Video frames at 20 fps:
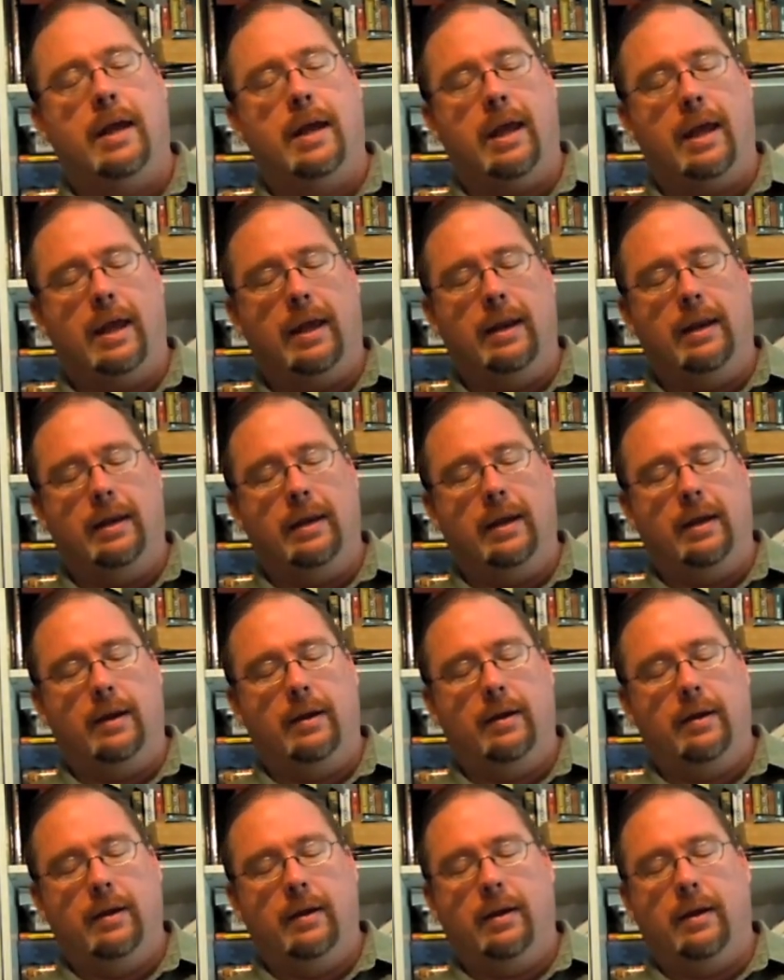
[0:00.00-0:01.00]
And uh,
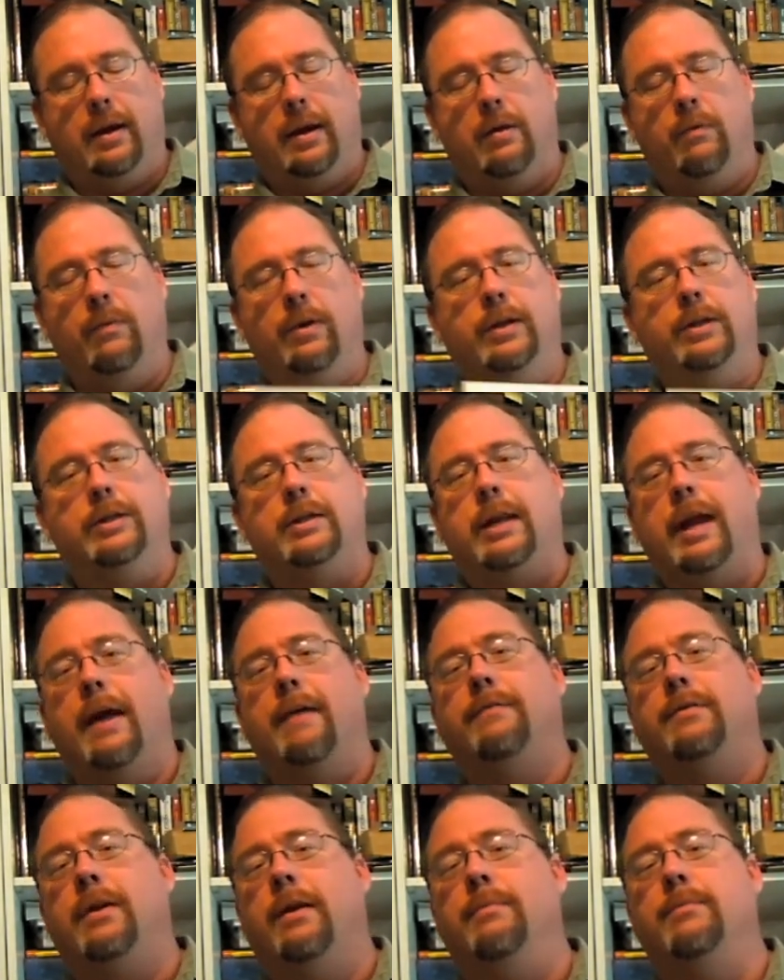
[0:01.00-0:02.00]
uh, we just
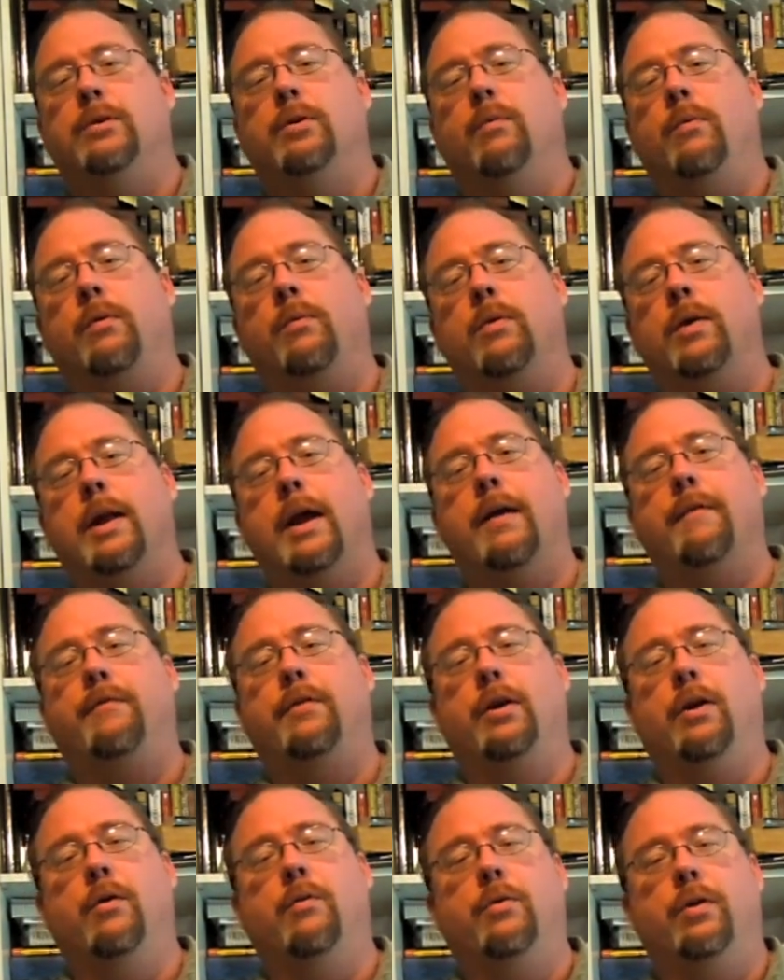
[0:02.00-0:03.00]
have some so we wouldn't have
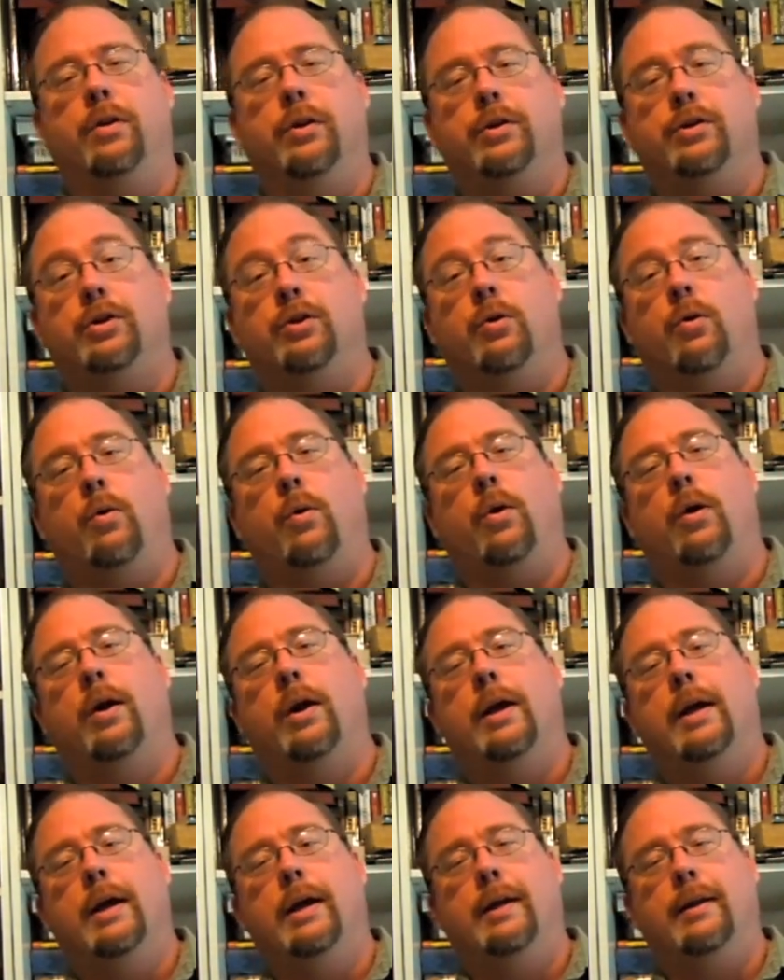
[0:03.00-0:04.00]
to go to the store
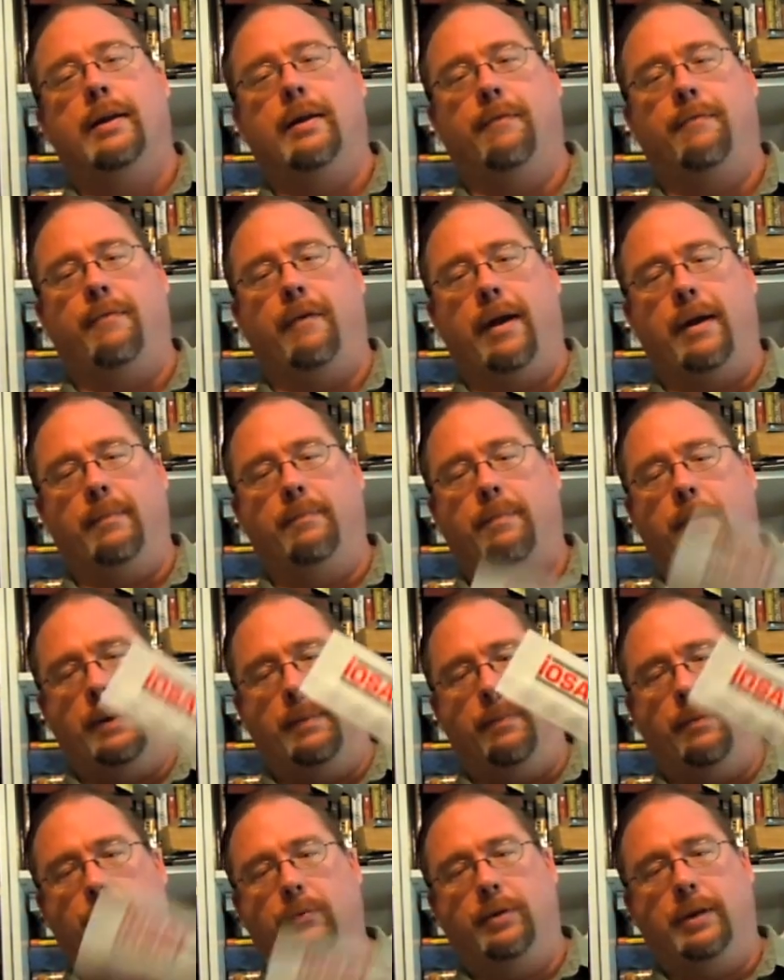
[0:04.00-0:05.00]
to fight
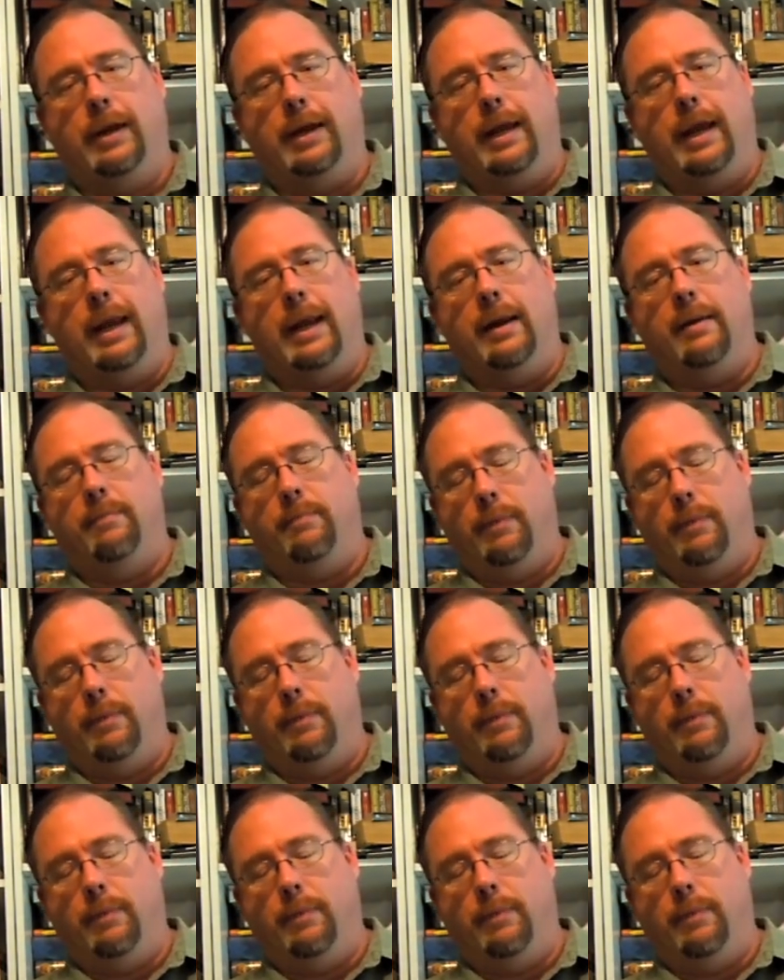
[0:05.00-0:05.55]
people to get it.